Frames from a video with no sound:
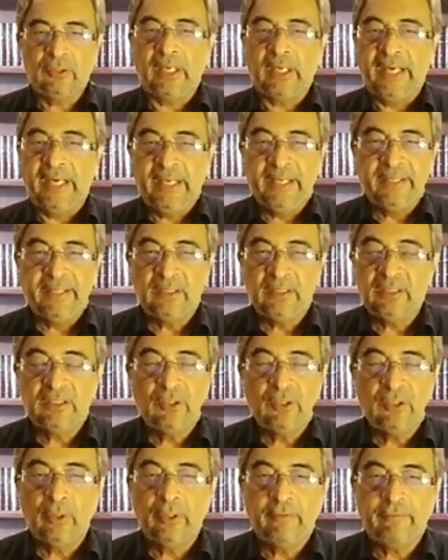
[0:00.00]
So ISIS
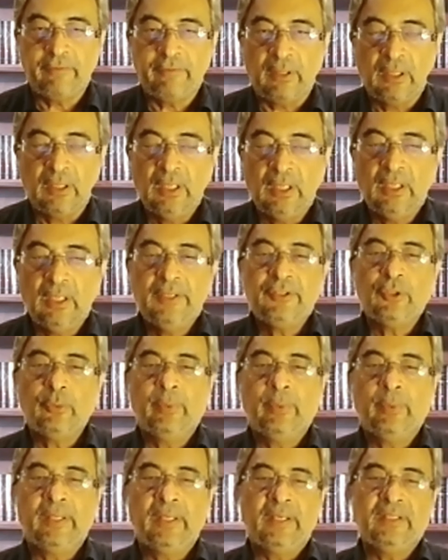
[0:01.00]
is no different. So
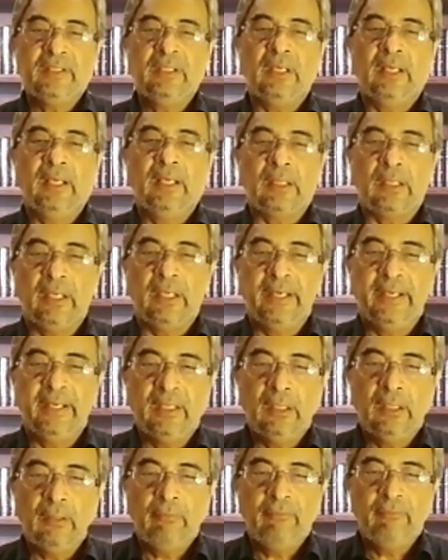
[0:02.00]
whether it's the
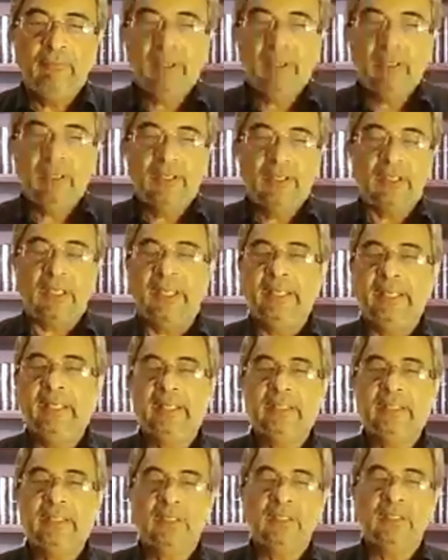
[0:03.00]
Al-Qaeda, whether it's
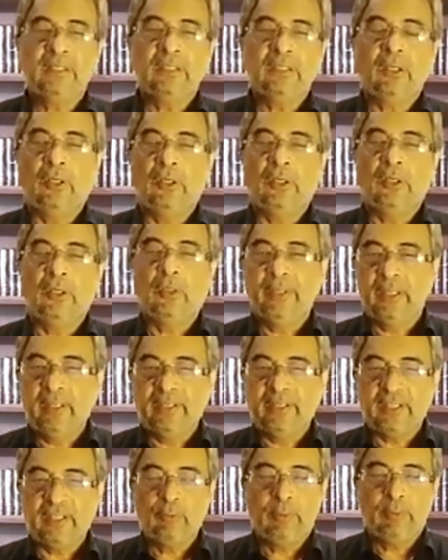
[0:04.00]
ISIS, or
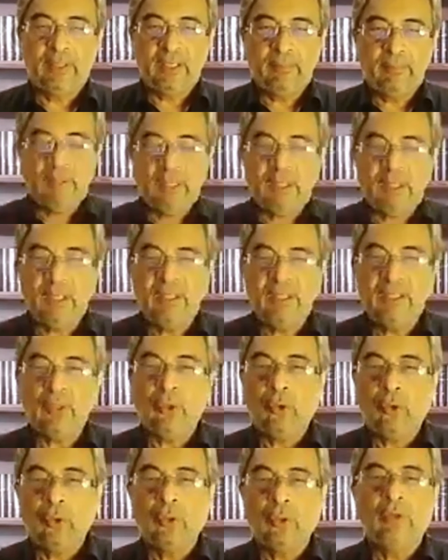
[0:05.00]
whether it's Abu Bakr
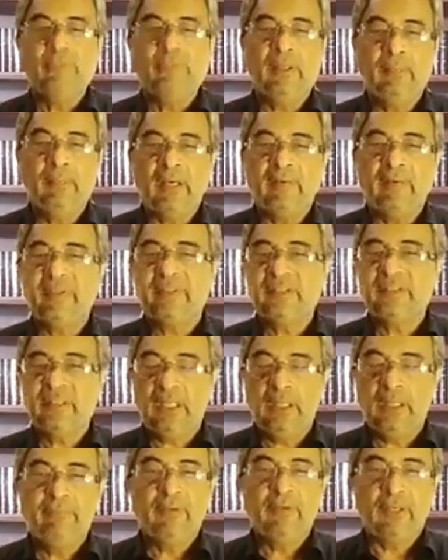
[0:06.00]
Baghdadi, all of them have the
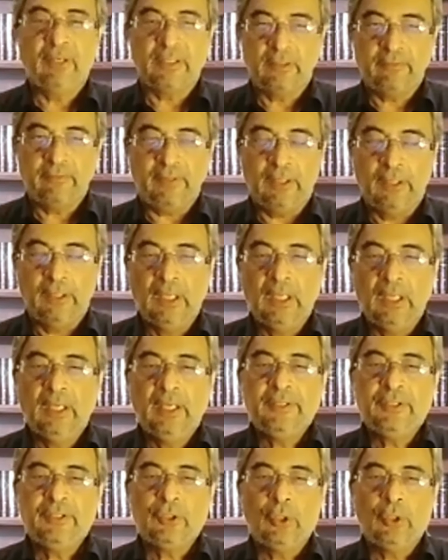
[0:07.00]
same philosophy.
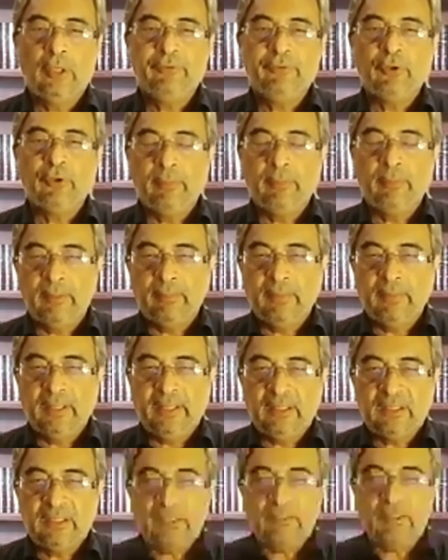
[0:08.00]
So if you remember
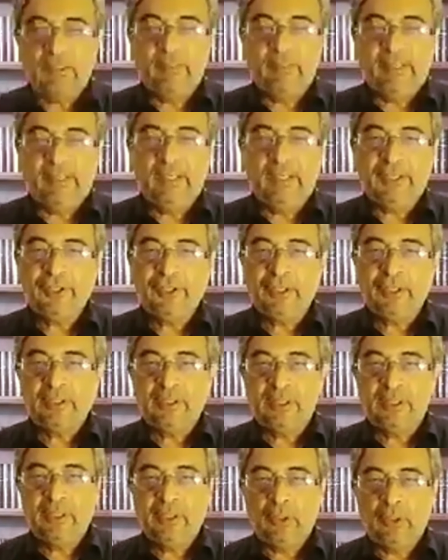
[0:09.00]
in some of my lectures
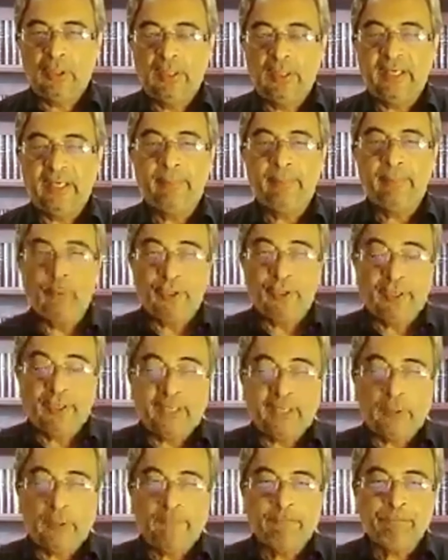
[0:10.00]
earlier on, I had pointed
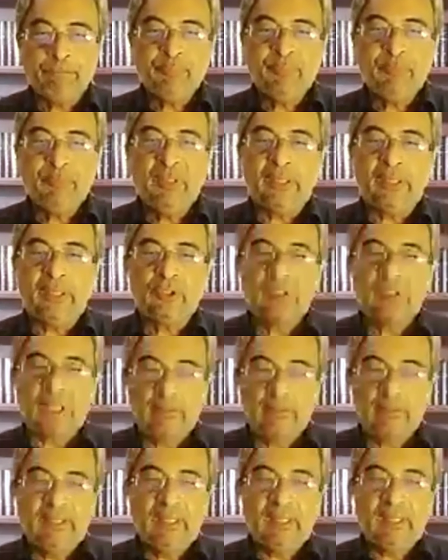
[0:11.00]
out that
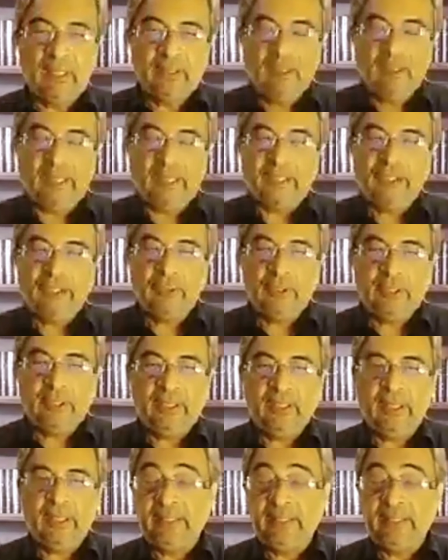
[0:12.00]
Osama bin Laden,
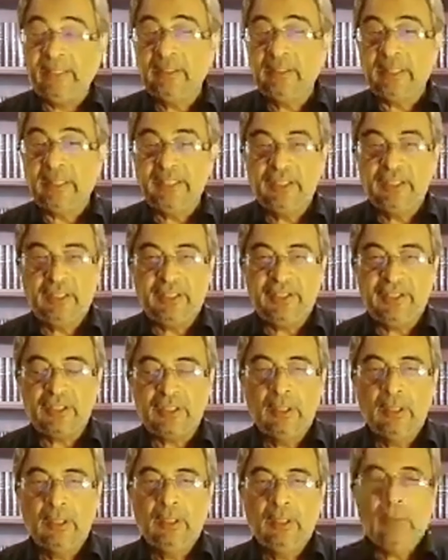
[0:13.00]
actually, in
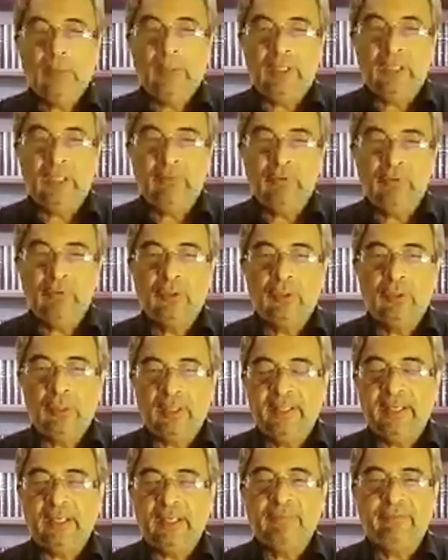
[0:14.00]
1990s, when he was
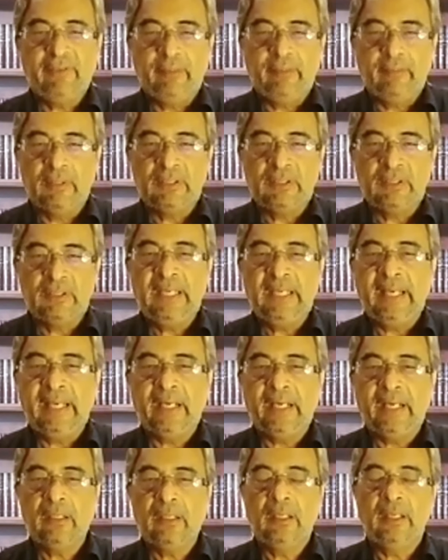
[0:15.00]
not that famous,
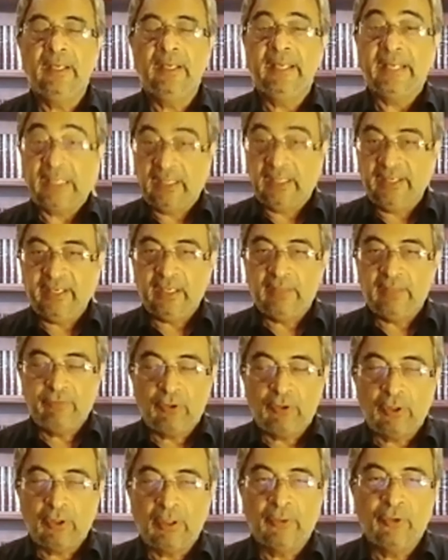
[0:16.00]
he had
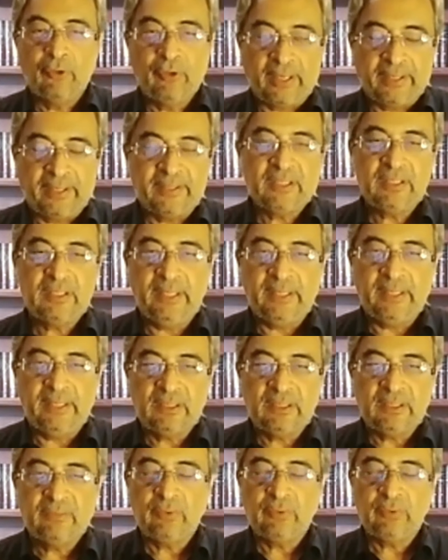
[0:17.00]
declared war on the United
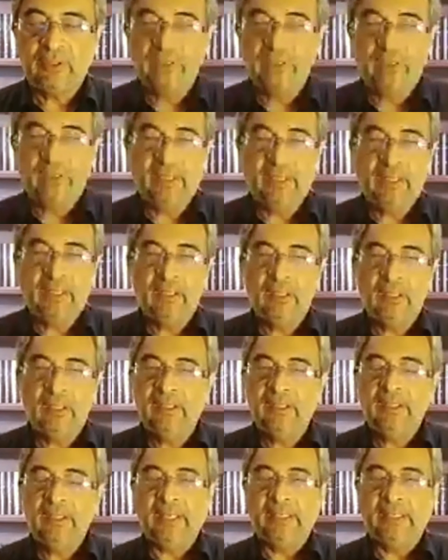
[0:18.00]
States. This was in
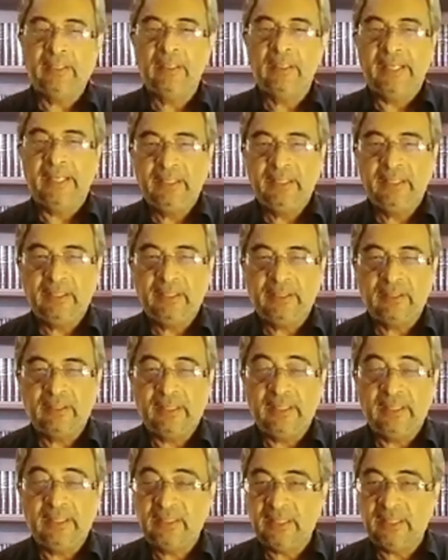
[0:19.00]
early 1990s.
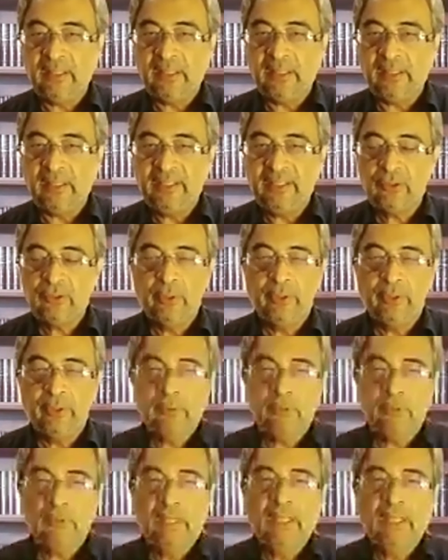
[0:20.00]
And he said that he's going
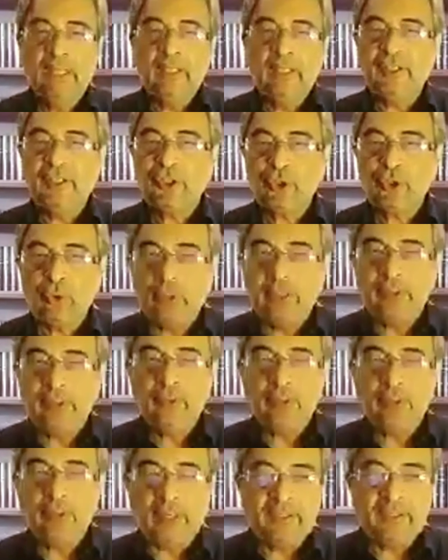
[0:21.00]
to destroy
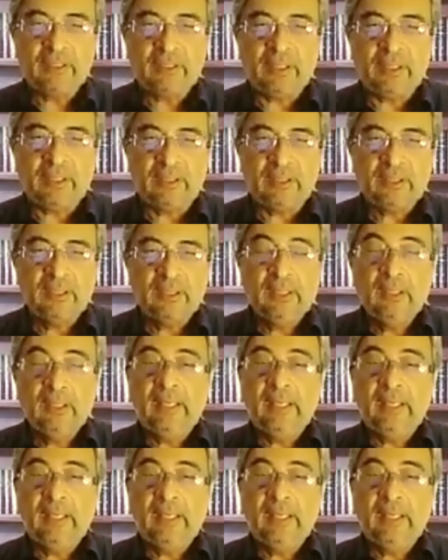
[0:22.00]
the United States.